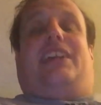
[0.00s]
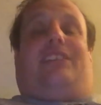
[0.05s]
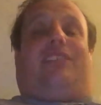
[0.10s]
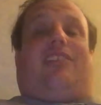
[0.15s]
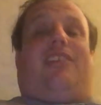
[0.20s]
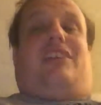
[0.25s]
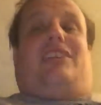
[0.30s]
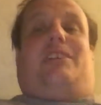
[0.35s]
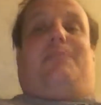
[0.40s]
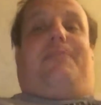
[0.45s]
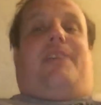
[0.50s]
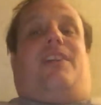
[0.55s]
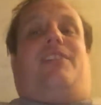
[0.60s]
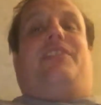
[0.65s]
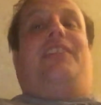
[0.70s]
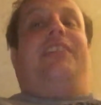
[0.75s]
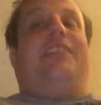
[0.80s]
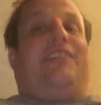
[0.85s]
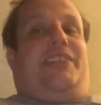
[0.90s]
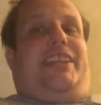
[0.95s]
and talk
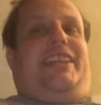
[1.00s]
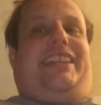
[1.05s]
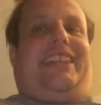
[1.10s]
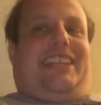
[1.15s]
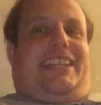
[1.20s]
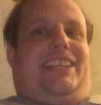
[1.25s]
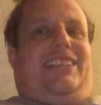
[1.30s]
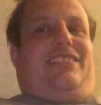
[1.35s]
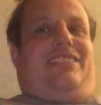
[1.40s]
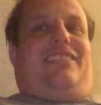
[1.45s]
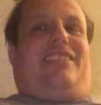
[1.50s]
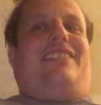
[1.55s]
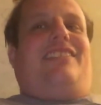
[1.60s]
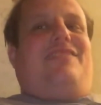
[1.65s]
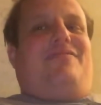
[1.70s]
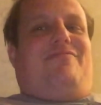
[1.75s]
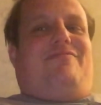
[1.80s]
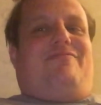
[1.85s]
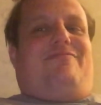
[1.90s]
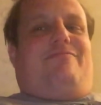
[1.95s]
about nerdy things.
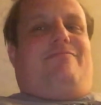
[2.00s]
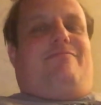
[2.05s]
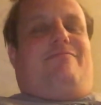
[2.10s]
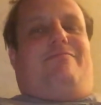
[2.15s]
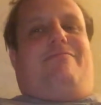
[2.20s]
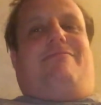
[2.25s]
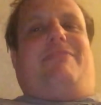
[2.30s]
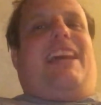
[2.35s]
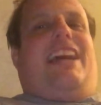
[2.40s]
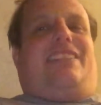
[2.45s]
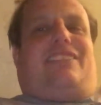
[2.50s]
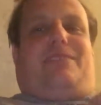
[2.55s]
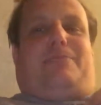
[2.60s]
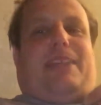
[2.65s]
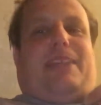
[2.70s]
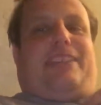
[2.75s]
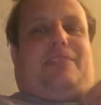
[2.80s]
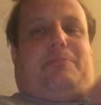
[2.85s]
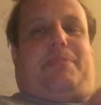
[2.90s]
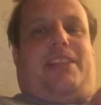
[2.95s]
That's
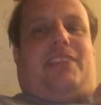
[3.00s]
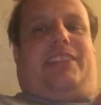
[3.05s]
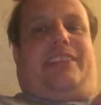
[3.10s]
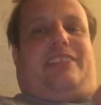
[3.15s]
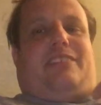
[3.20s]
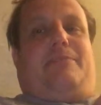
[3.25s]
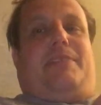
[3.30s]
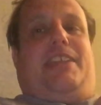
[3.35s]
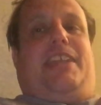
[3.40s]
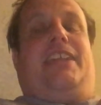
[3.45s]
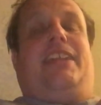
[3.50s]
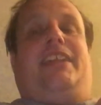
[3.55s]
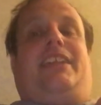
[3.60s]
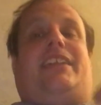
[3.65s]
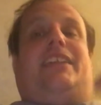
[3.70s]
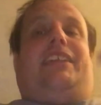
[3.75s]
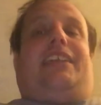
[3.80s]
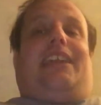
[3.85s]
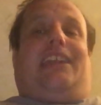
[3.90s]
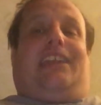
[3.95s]
appealing to me.
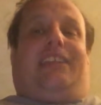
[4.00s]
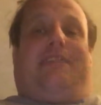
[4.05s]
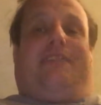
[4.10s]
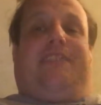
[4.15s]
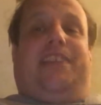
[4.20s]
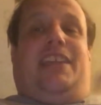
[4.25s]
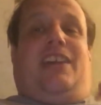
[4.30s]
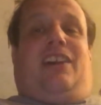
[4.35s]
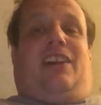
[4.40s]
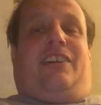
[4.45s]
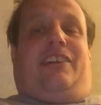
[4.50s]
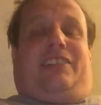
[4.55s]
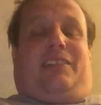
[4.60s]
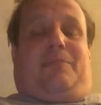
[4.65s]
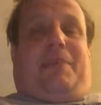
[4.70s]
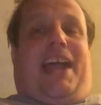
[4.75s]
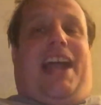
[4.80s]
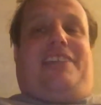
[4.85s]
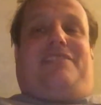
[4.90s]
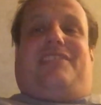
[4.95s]
And if VR is a
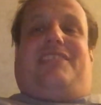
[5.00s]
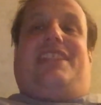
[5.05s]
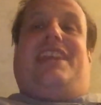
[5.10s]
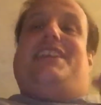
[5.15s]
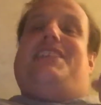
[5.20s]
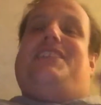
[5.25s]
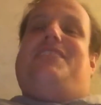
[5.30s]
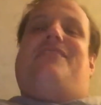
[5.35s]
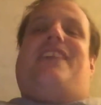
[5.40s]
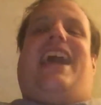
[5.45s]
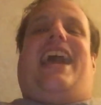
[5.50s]
passion that you